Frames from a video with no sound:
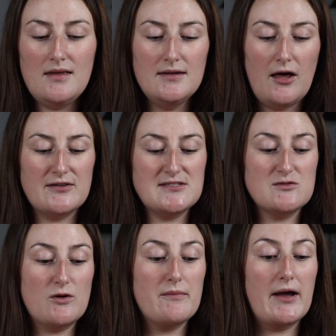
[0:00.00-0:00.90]
Now this is
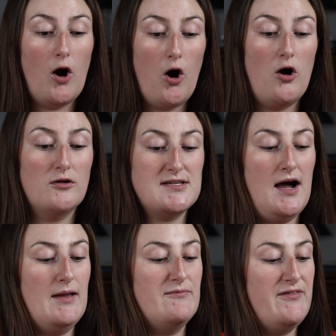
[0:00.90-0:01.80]
one of my
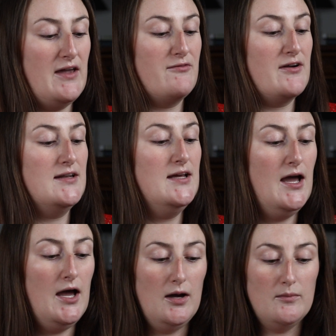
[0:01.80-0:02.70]
all-time favorite
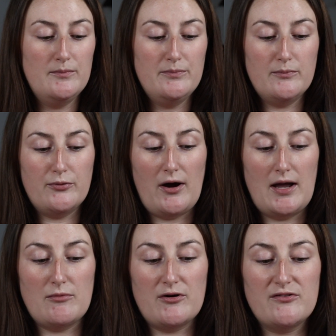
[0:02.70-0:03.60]

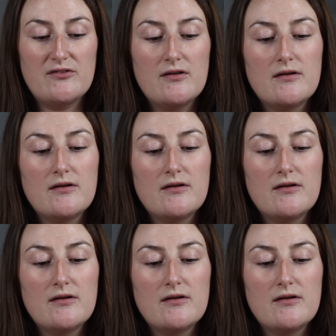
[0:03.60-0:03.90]
primers.